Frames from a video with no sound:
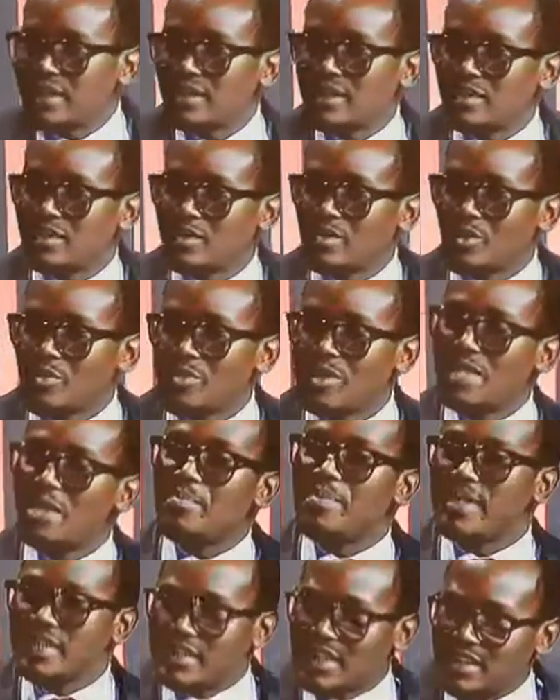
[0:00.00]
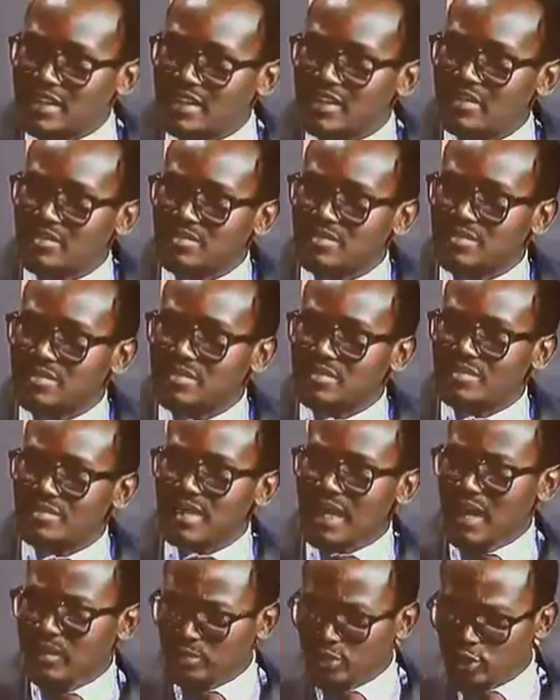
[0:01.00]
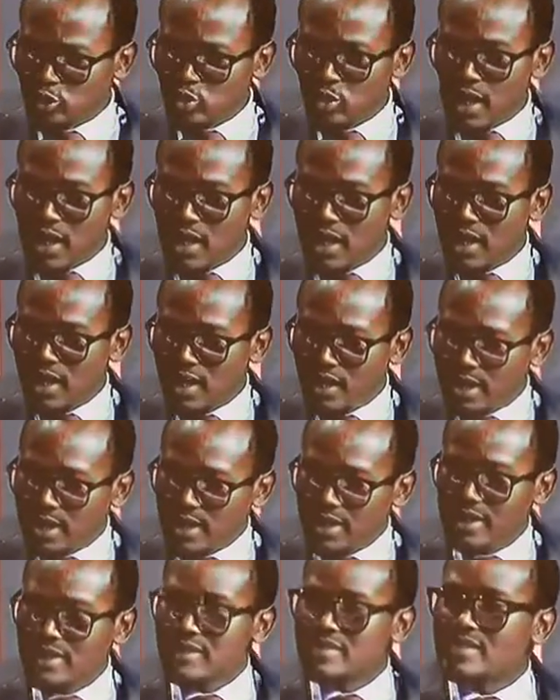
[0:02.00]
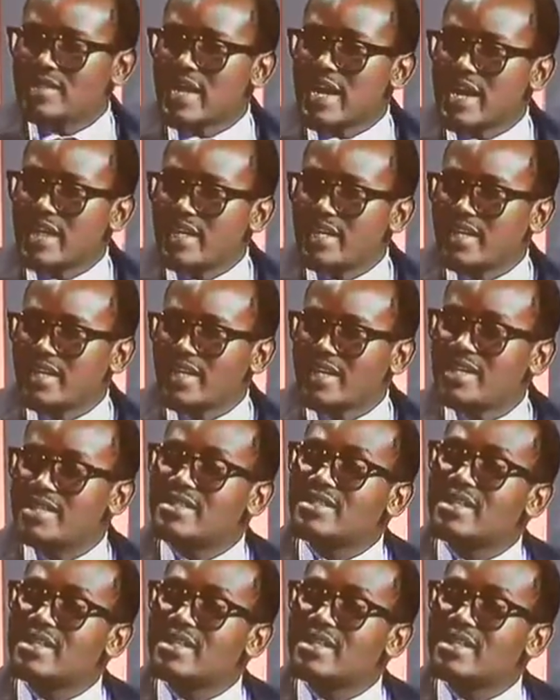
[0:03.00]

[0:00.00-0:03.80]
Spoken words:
to meet the president. I'm sure in his diary, he sets